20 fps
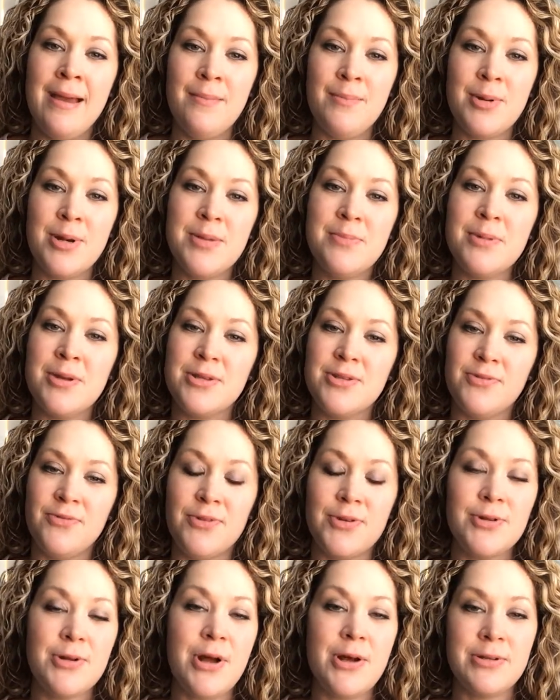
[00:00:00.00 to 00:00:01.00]
pretty much
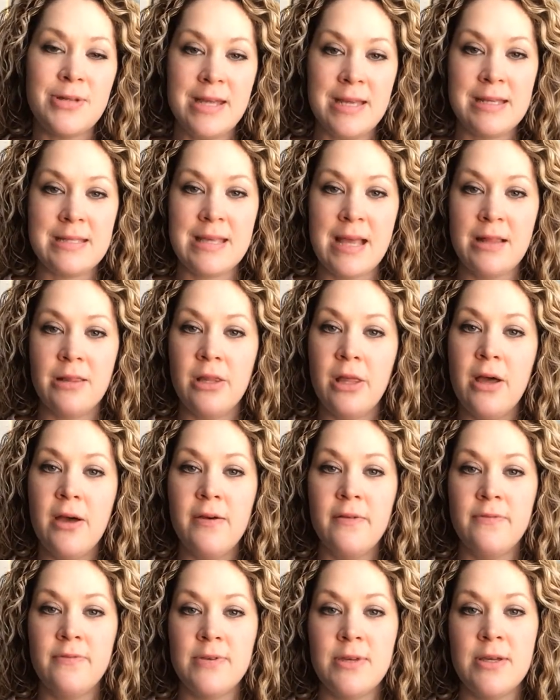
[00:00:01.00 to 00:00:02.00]
fruit all day because I
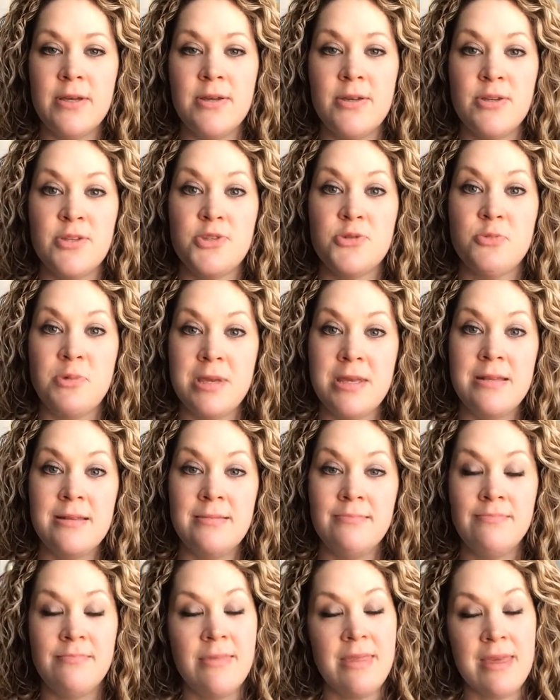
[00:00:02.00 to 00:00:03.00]
love sweet
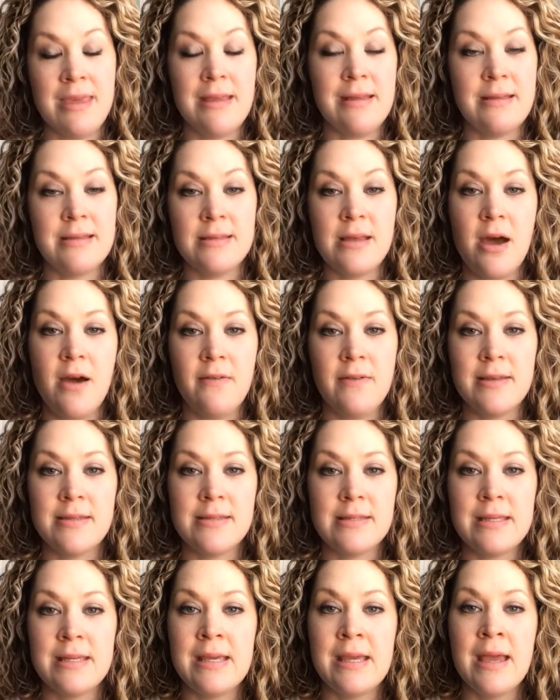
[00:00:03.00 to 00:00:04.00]
things,
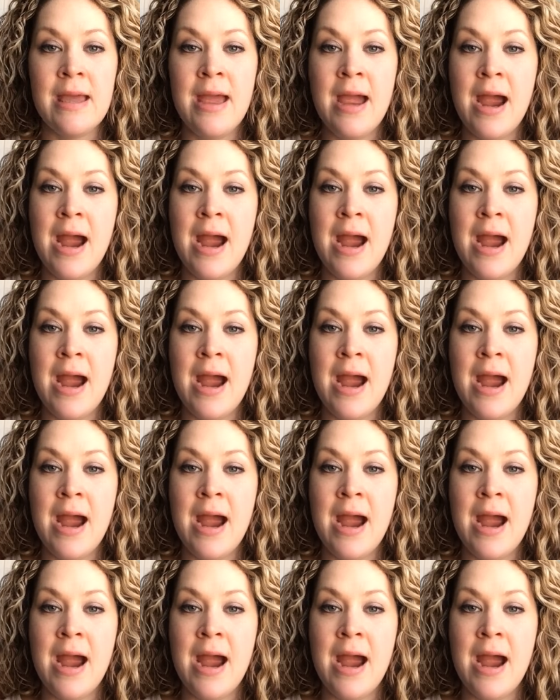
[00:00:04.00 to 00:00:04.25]
obviously.